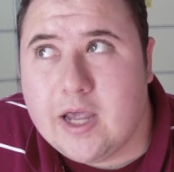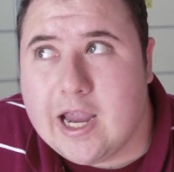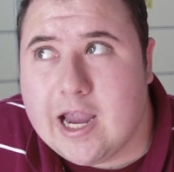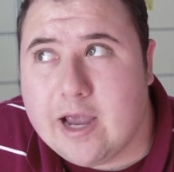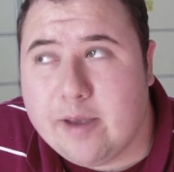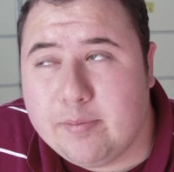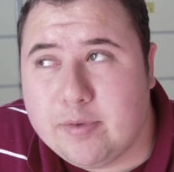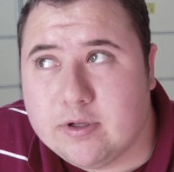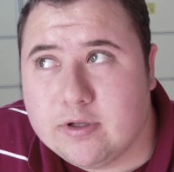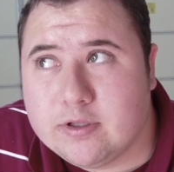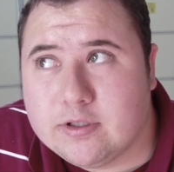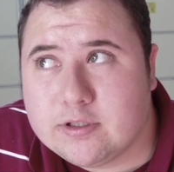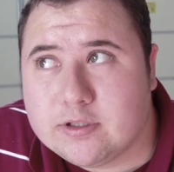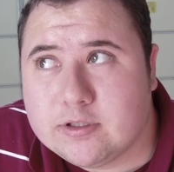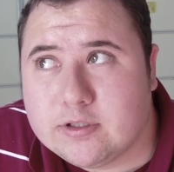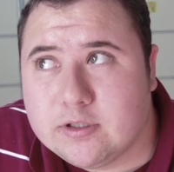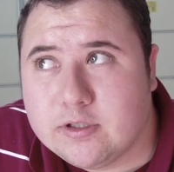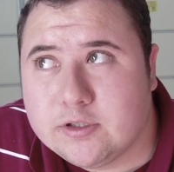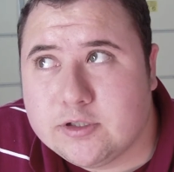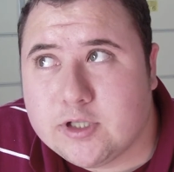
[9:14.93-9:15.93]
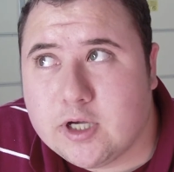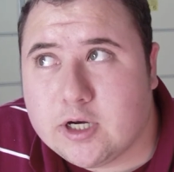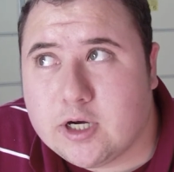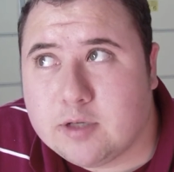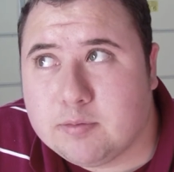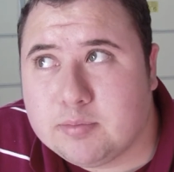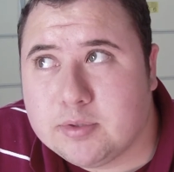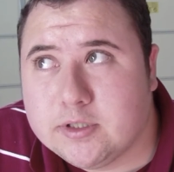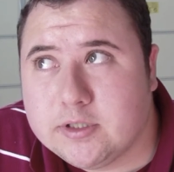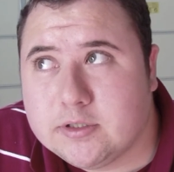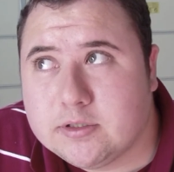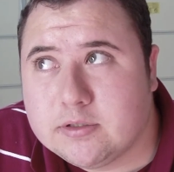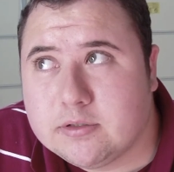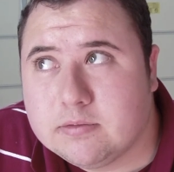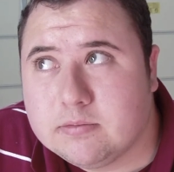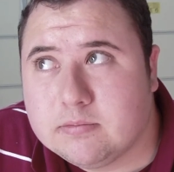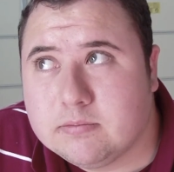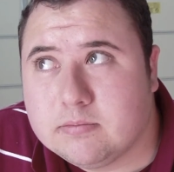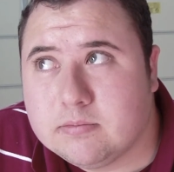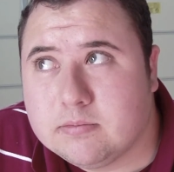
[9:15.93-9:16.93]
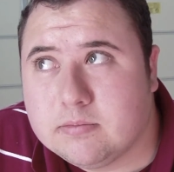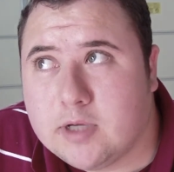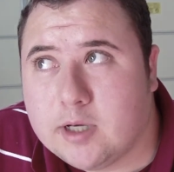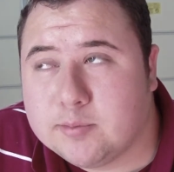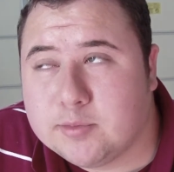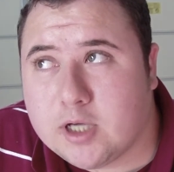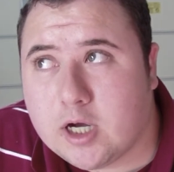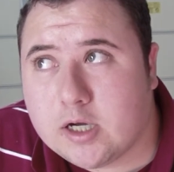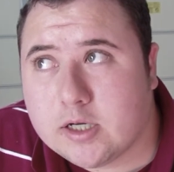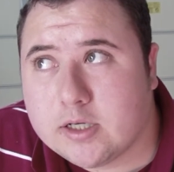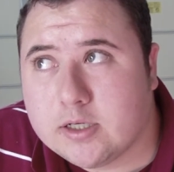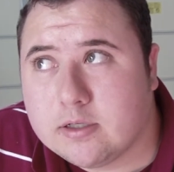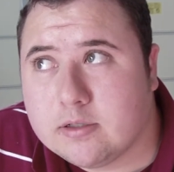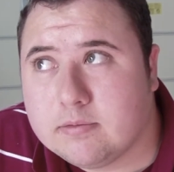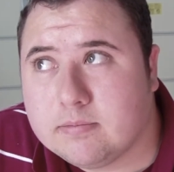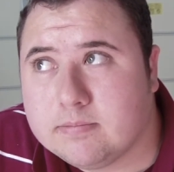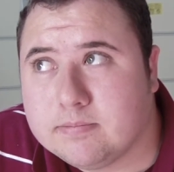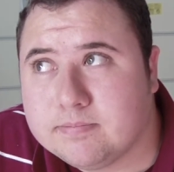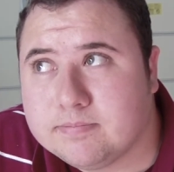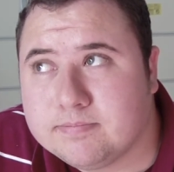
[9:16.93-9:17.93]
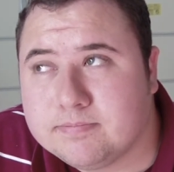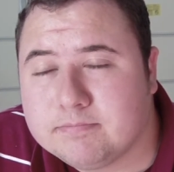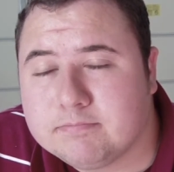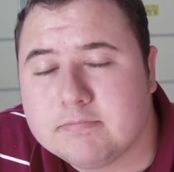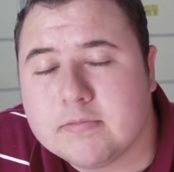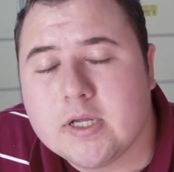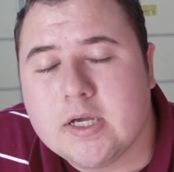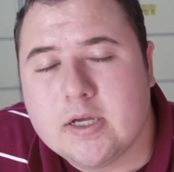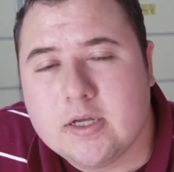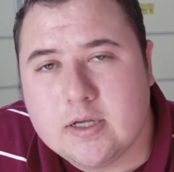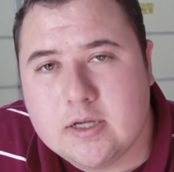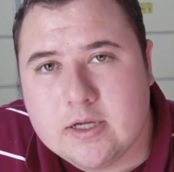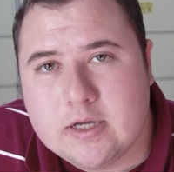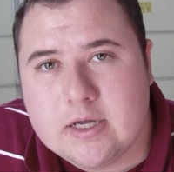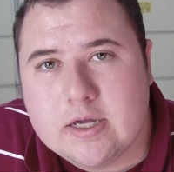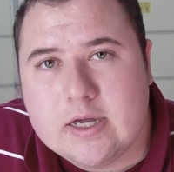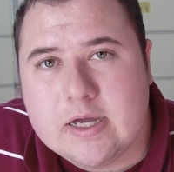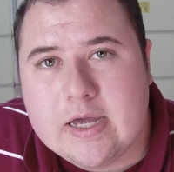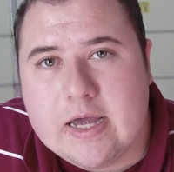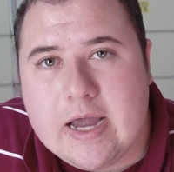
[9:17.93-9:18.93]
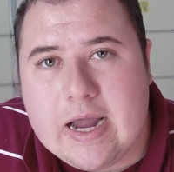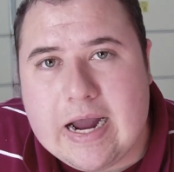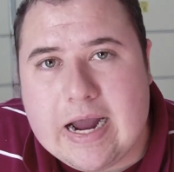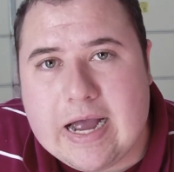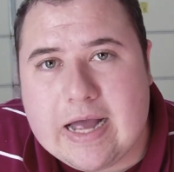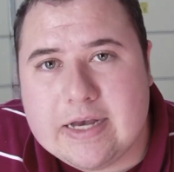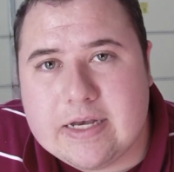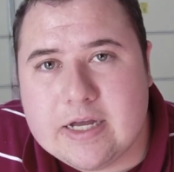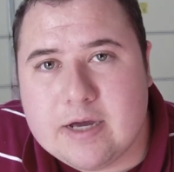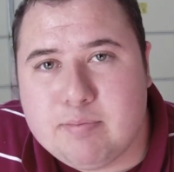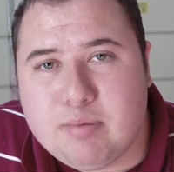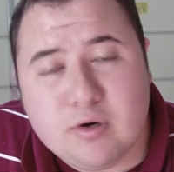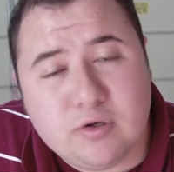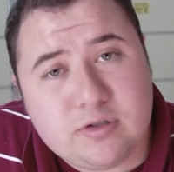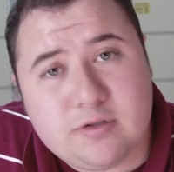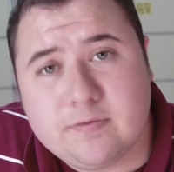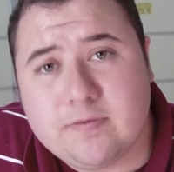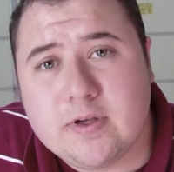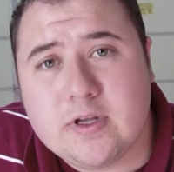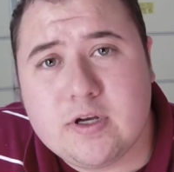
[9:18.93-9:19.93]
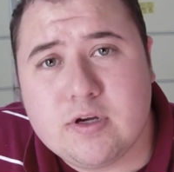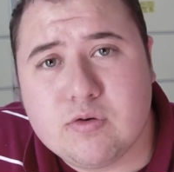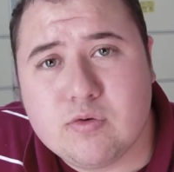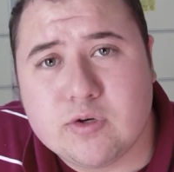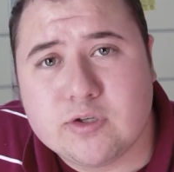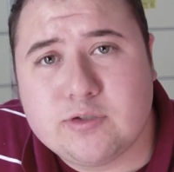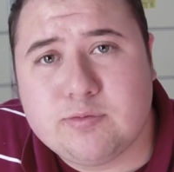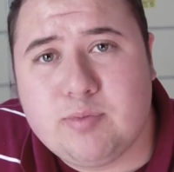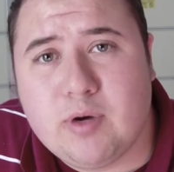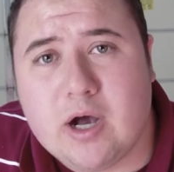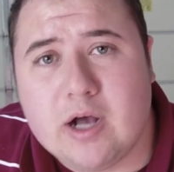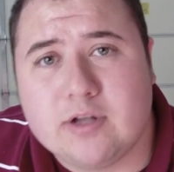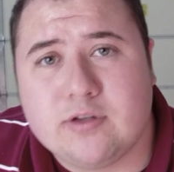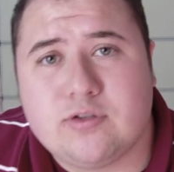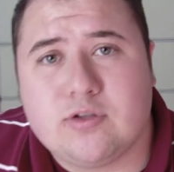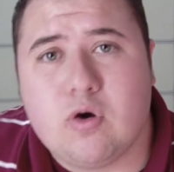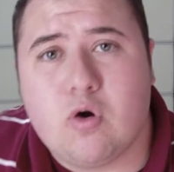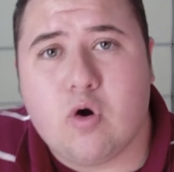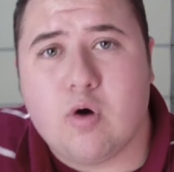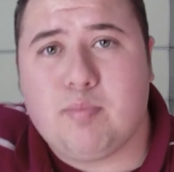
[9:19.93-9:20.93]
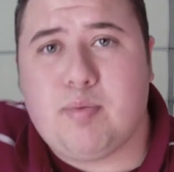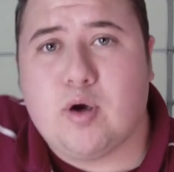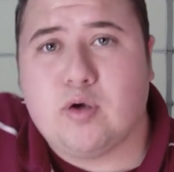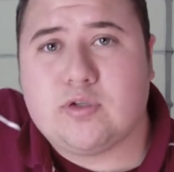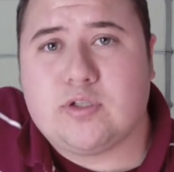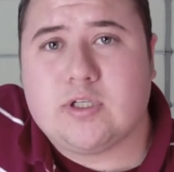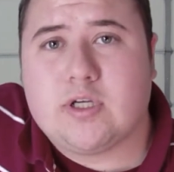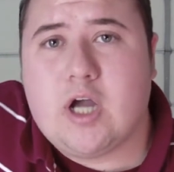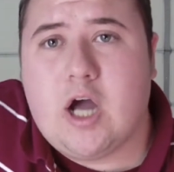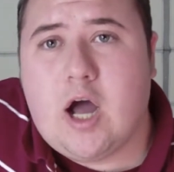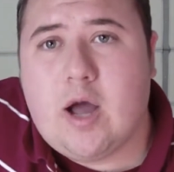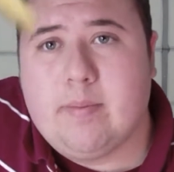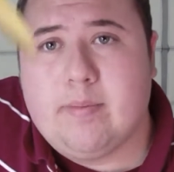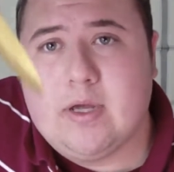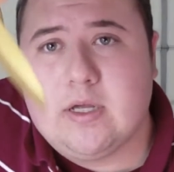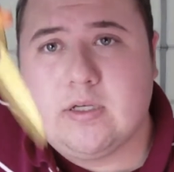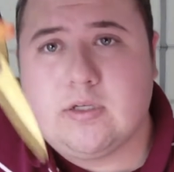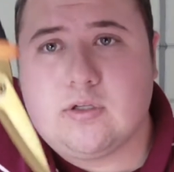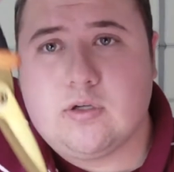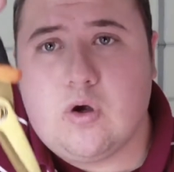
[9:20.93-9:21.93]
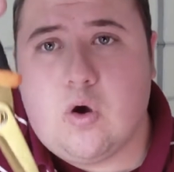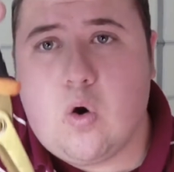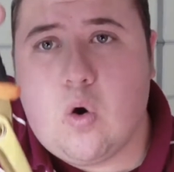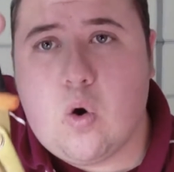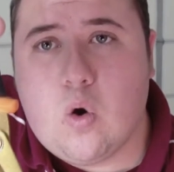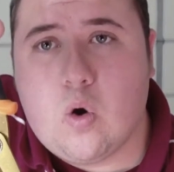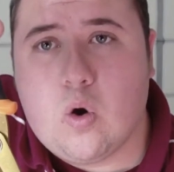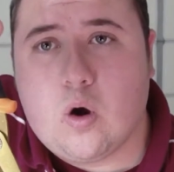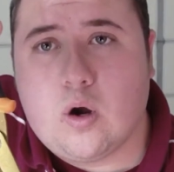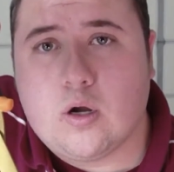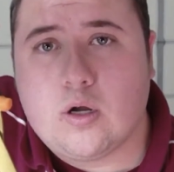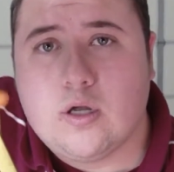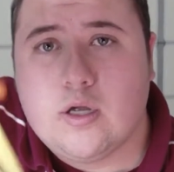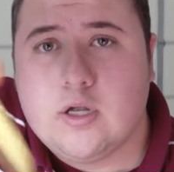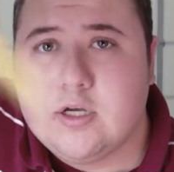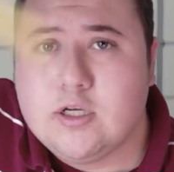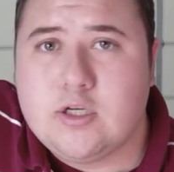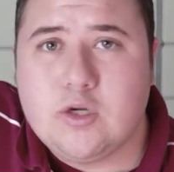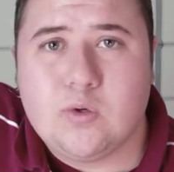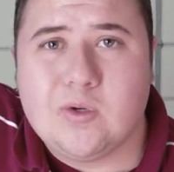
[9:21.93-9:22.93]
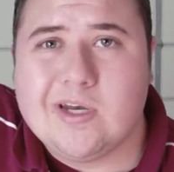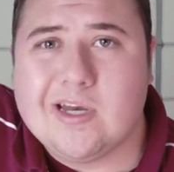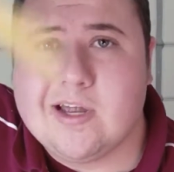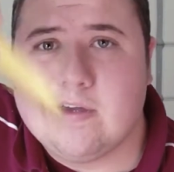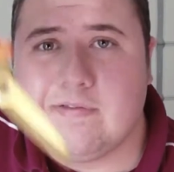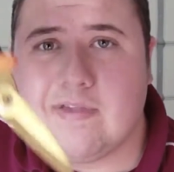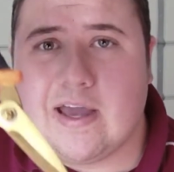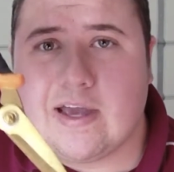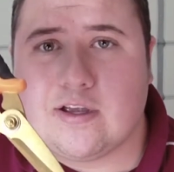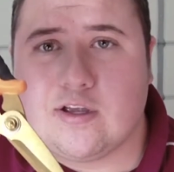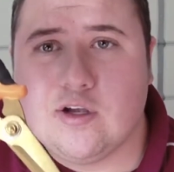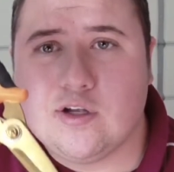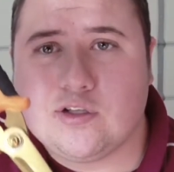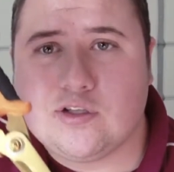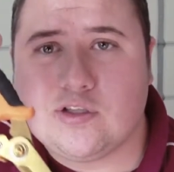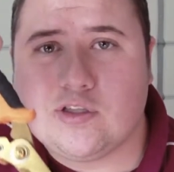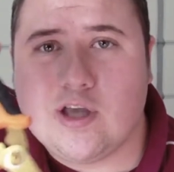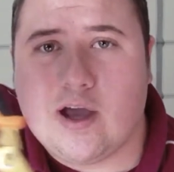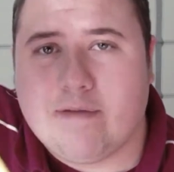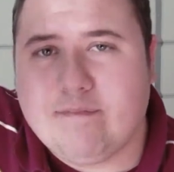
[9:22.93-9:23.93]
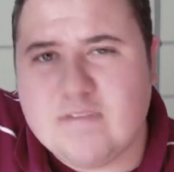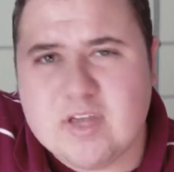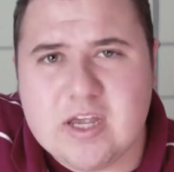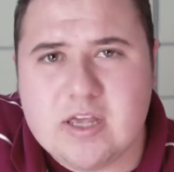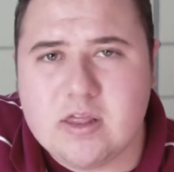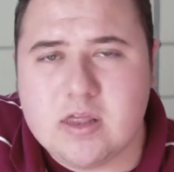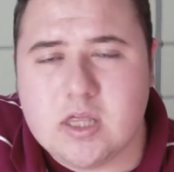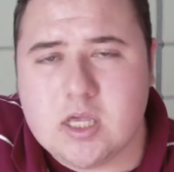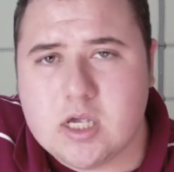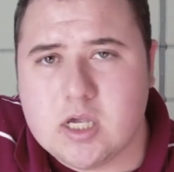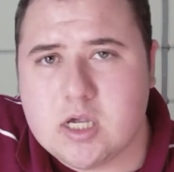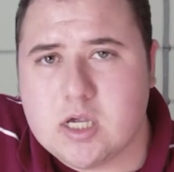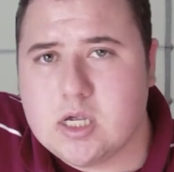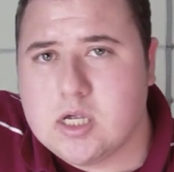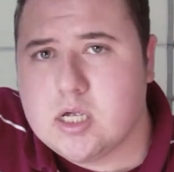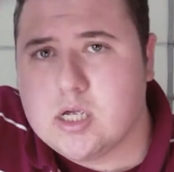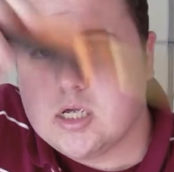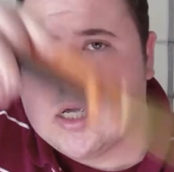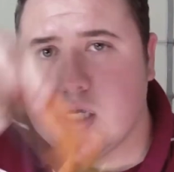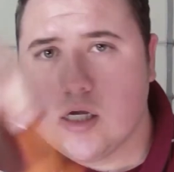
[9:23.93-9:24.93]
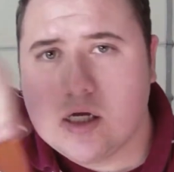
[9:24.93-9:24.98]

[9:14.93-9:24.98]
Ambulance, shut up, please. I'm talking and uh, post a video response or post a comment or do any of that good stuff in the